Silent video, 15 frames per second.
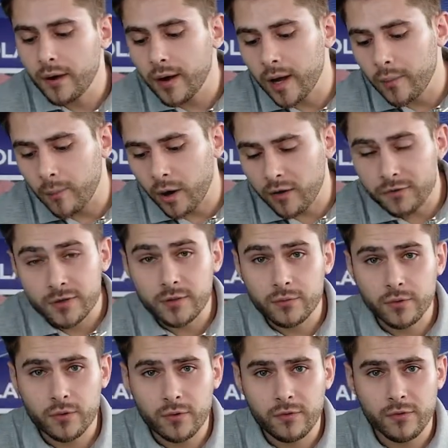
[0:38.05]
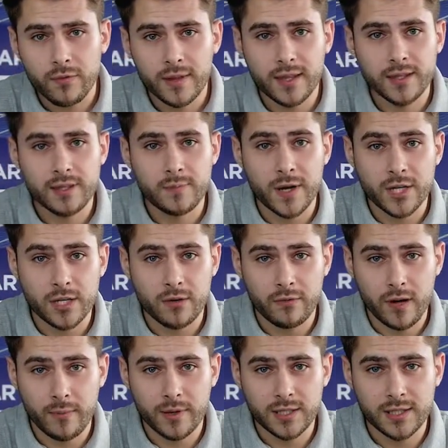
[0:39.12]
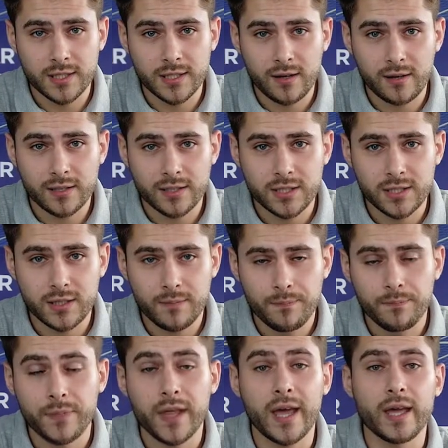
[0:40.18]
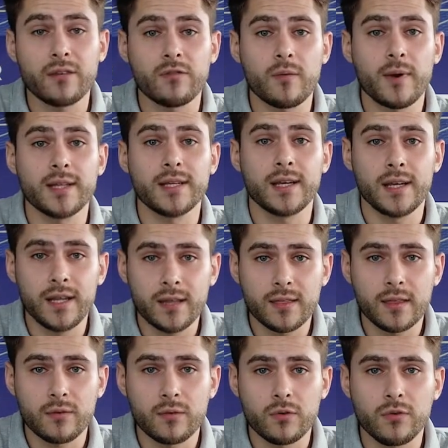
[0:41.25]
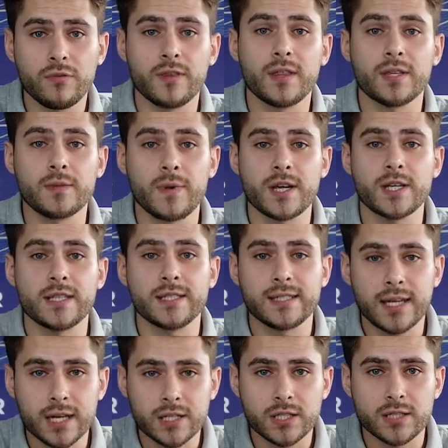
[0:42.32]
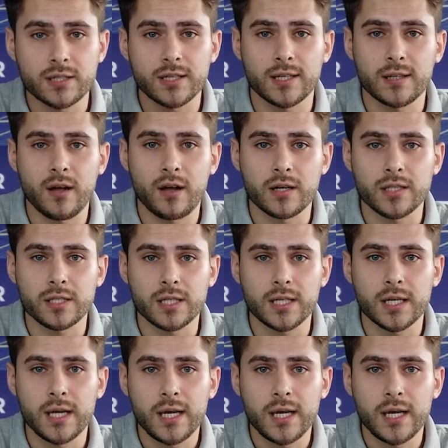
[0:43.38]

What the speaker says: above the roof with a special rubber technology and from underneath the roof with a special suction technology.